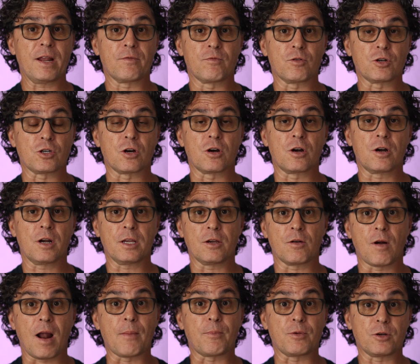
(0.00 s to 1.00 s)
rate of return
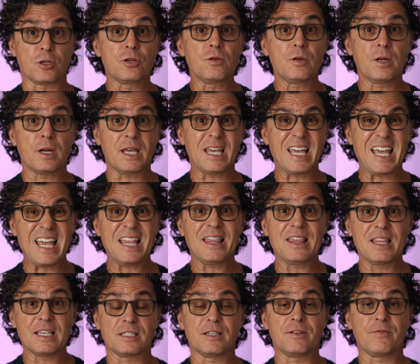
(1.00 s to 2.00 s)
and your opportunity
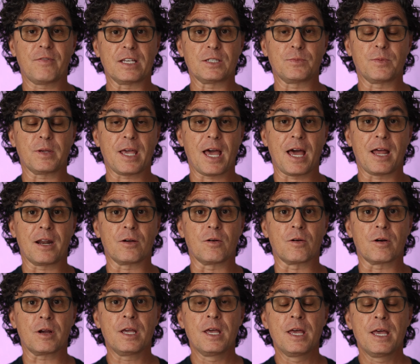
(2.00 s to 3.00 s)
in this investment
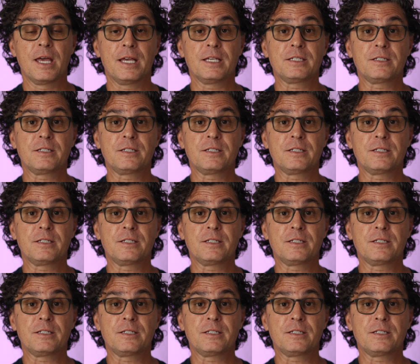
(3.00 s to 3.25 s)
category